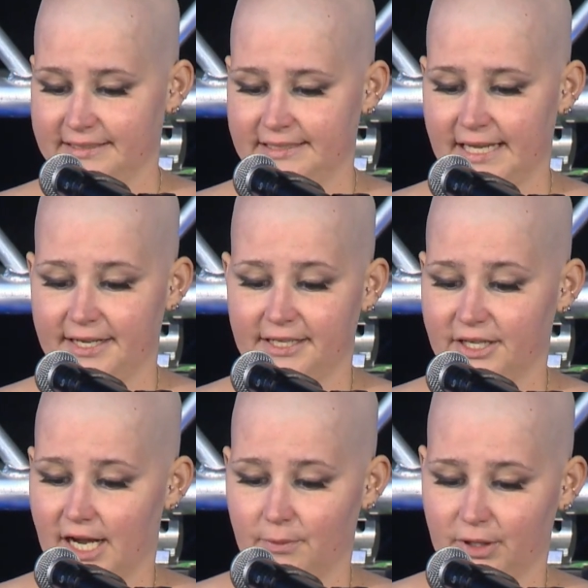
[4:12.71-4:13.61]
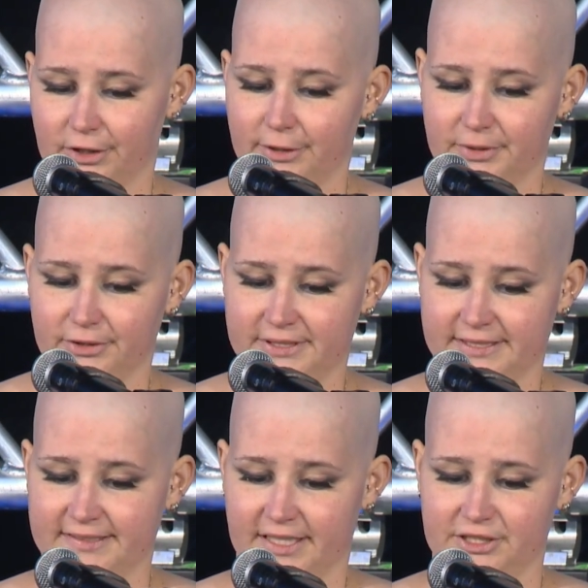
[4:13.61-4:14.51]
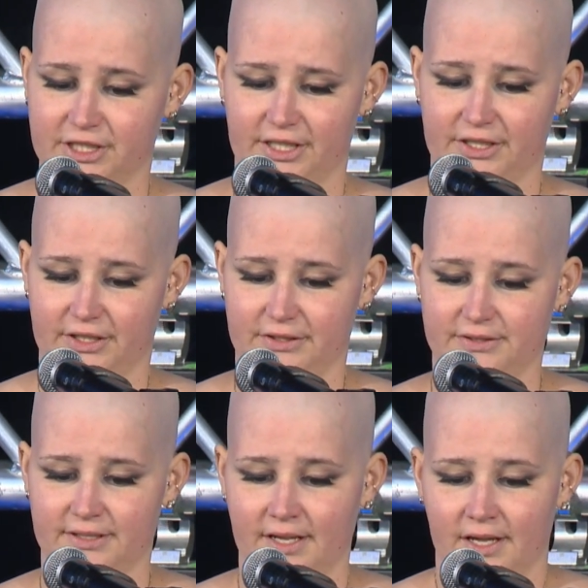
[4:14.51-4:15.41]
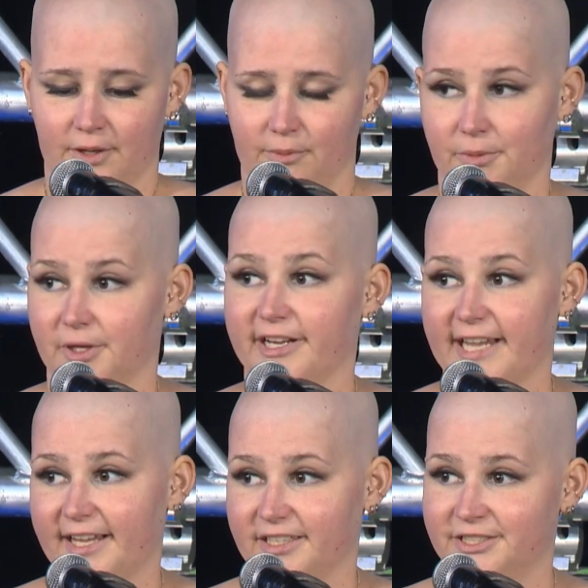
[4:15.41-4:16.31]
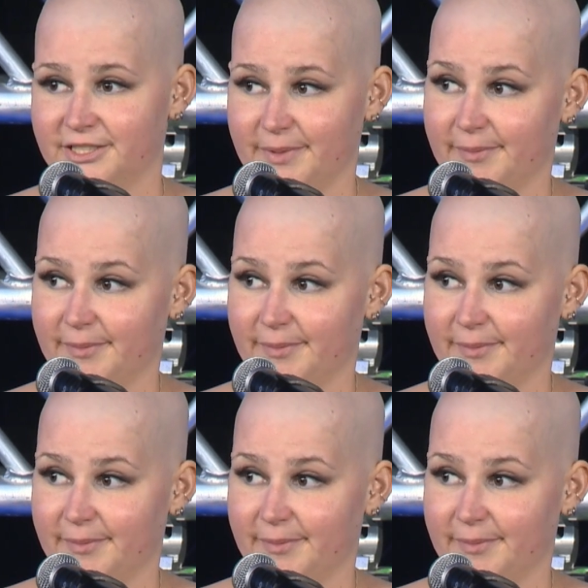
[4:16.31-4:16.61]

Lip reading: Caden and I were going to move to the Sunshine Coast. We were engaged to be